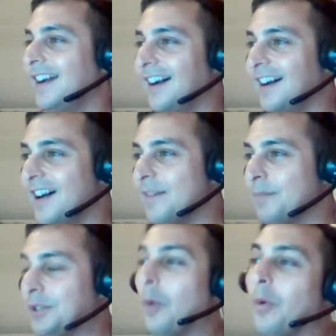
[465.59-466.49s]

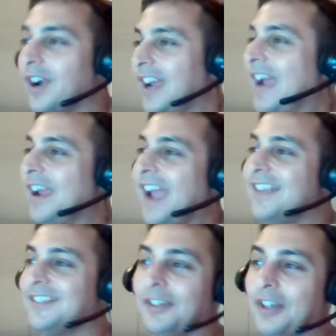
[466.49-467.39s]
But don't worry, I
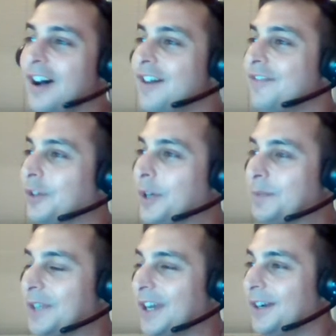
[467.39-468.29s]
still love
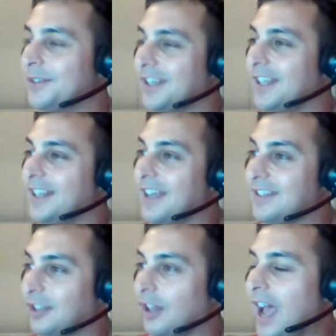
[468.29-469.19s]
cryptos, and I
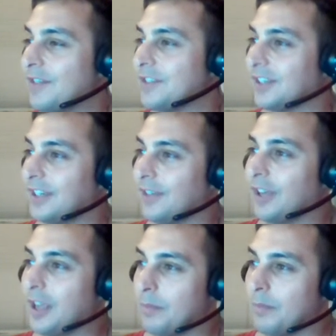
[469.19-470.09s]
still have a
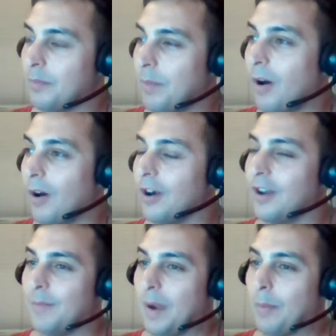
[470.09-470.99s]
significant part
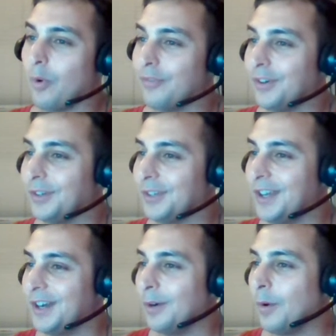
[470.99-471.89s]
of my
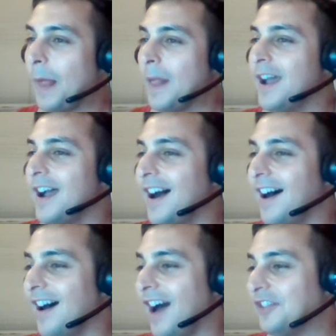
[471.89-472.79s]
portfolio.
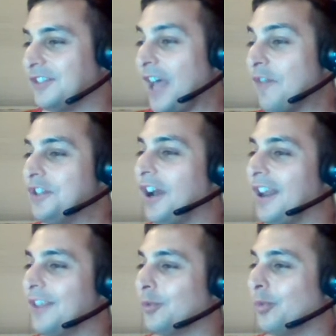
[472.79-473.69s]
I just haven't done
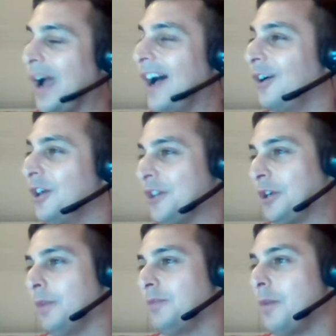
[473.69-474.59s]
as well in the
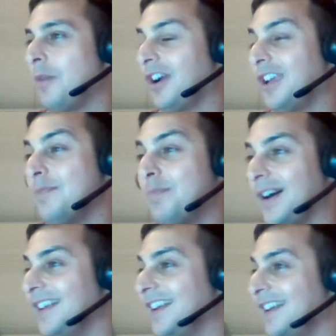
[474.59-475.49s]
crypto market.
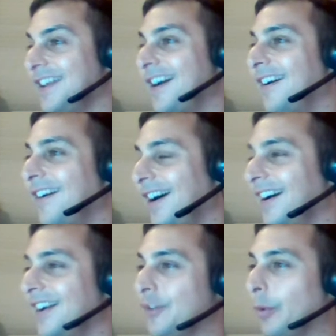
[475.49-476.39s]
But you know,
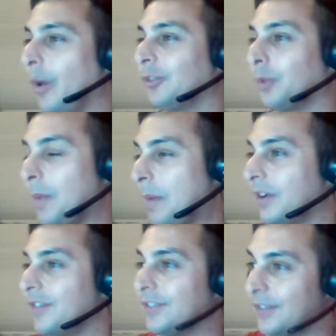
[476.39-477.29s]
if you watch one of my
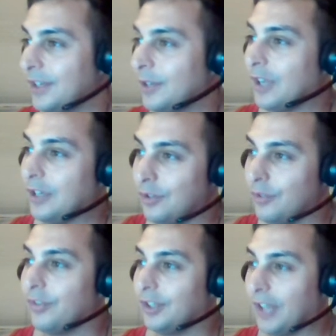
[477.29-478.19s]
previous videos, I do
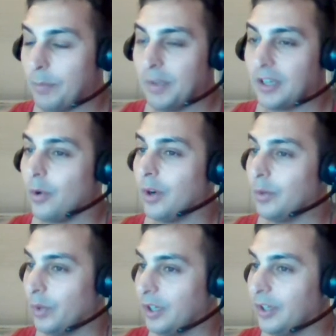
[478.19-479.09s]
feel like Bitcoin
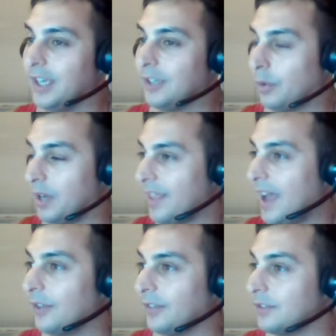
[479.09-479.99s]
will hit 20,000